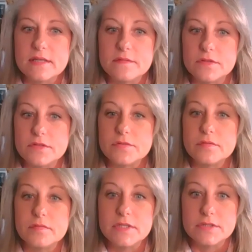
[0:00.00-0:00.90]
they're
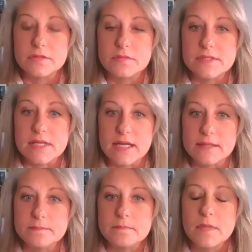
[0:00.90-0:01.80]
true he should
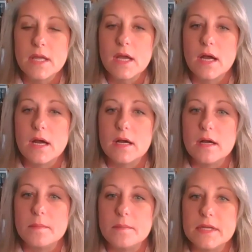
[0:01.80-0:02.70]
resign
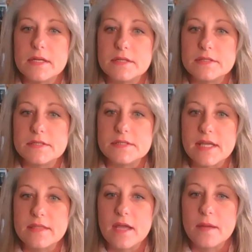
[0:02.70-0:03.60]
uh because to
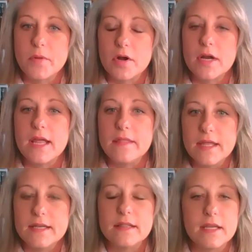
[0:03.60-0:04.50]
set that bar and
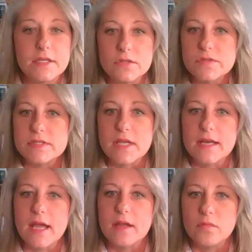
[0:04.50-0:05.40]
then like you
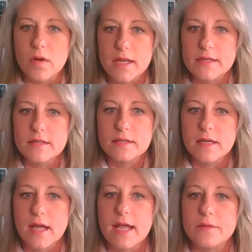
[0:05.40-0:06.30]
said i read
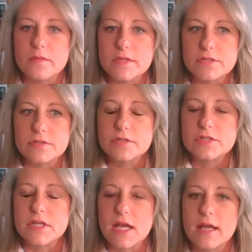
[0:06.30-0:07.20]
i
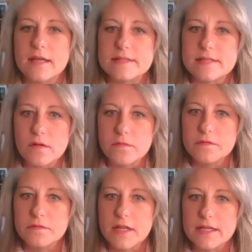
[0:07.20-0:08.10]
researched i
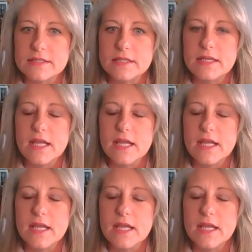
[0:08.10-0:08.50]
self-reflected